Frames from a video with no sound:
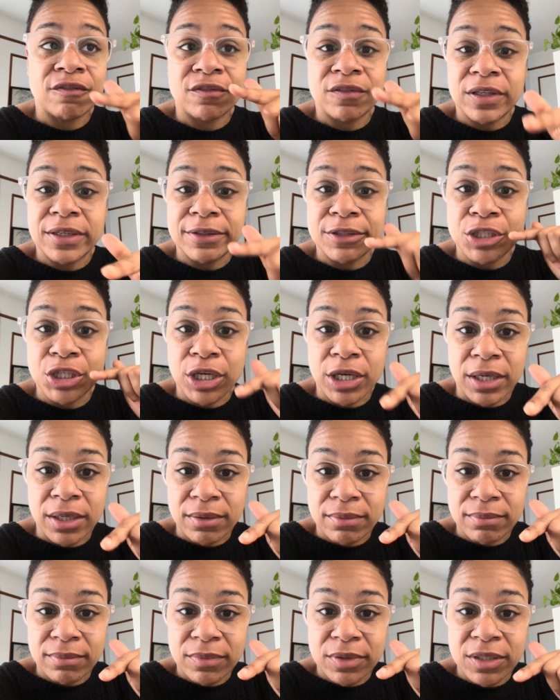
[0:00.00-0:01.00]
VG
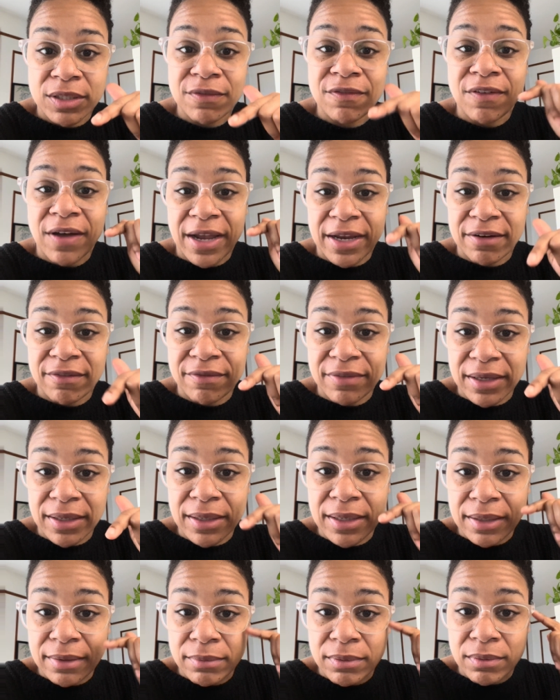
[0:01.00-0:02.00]
to find
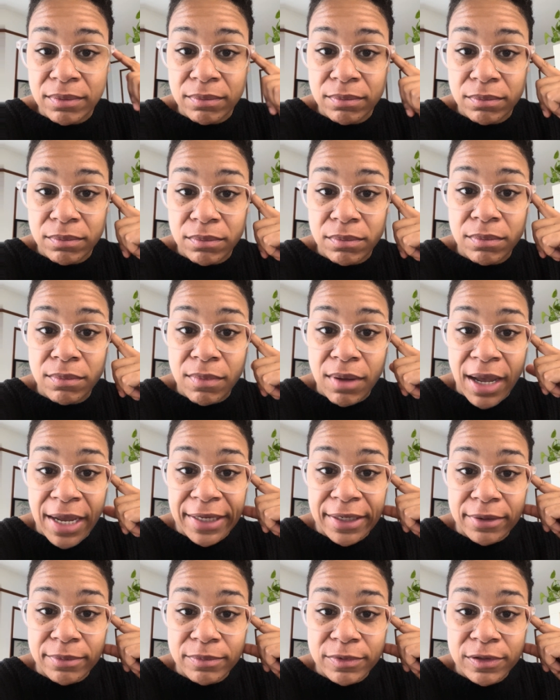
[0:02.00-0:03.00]
vegan
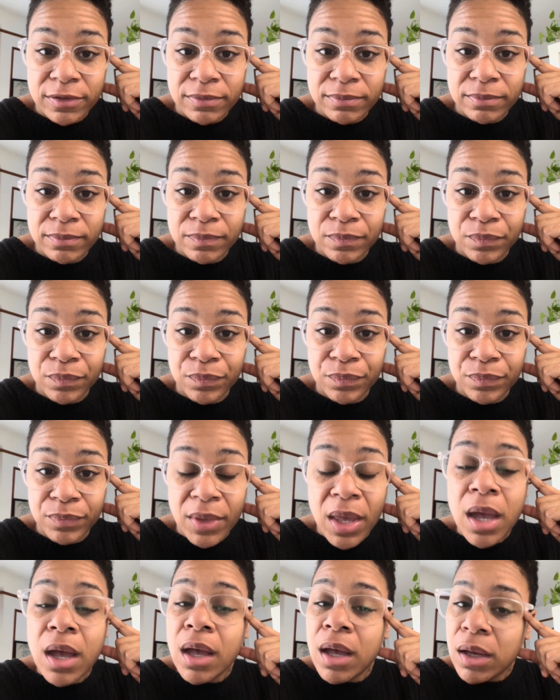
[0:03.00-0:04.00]
items.
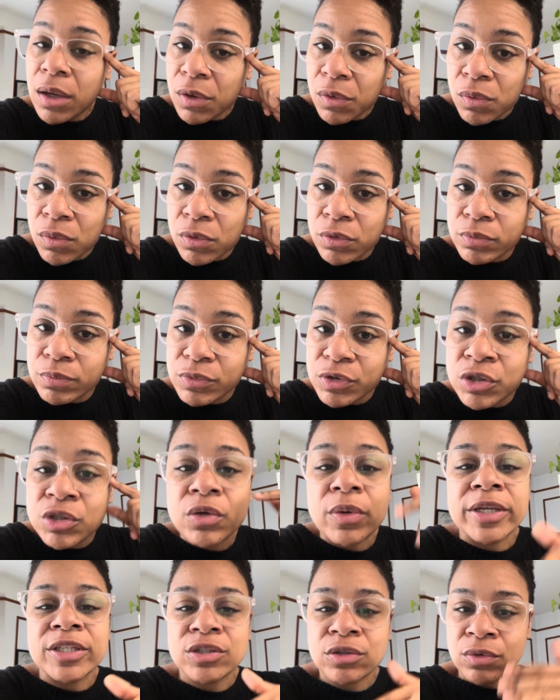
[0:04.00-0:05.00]
Cool. So
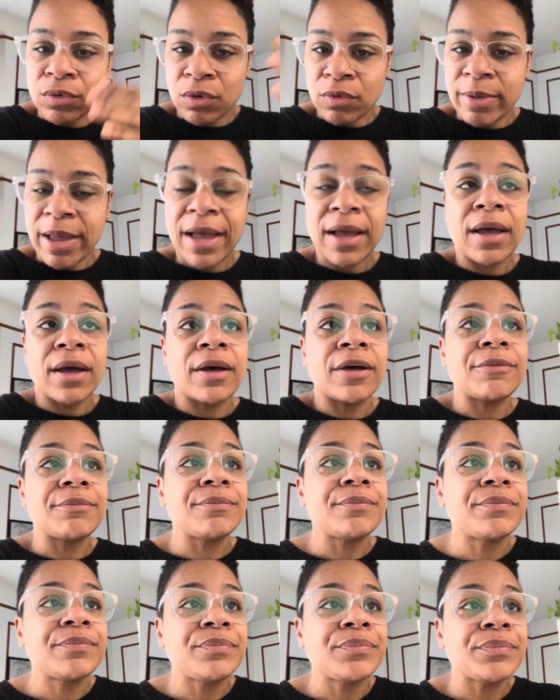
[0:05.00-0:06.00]
I scroll back up
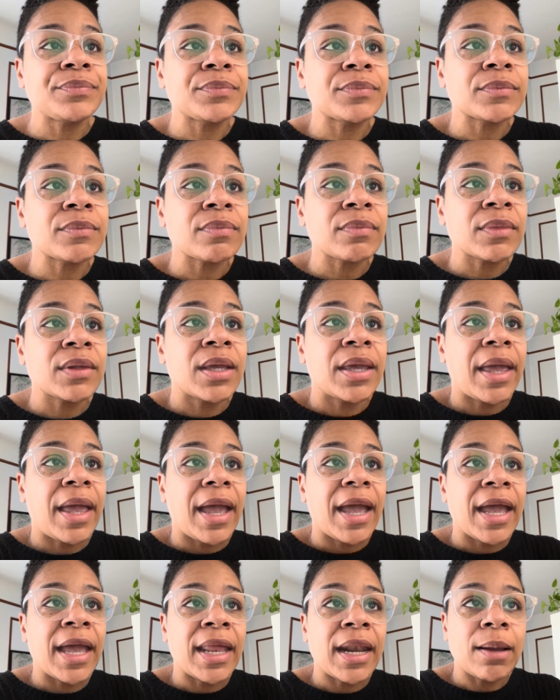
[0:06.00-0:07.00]

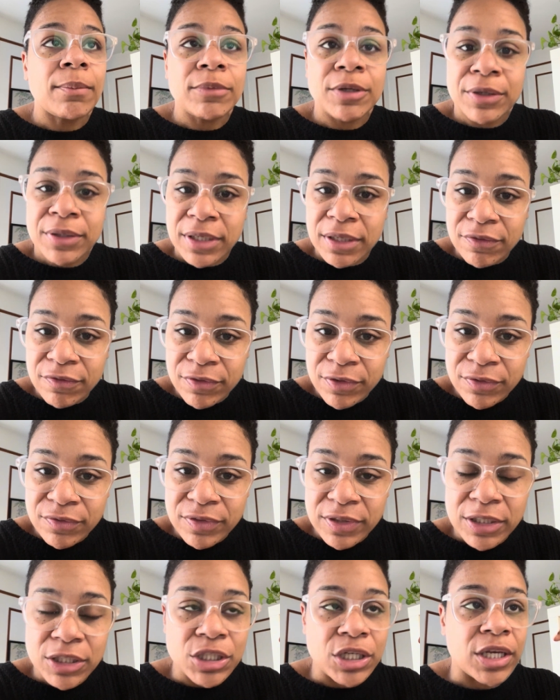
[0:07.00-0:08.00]
and I'm looking for
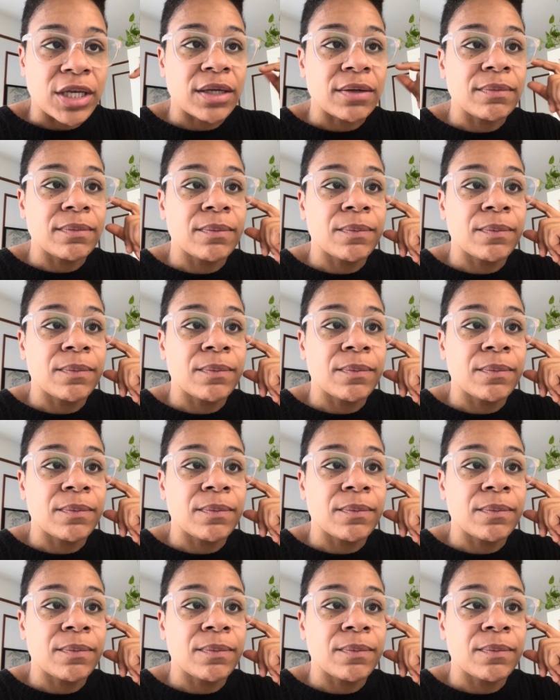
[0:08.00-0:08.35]
VG.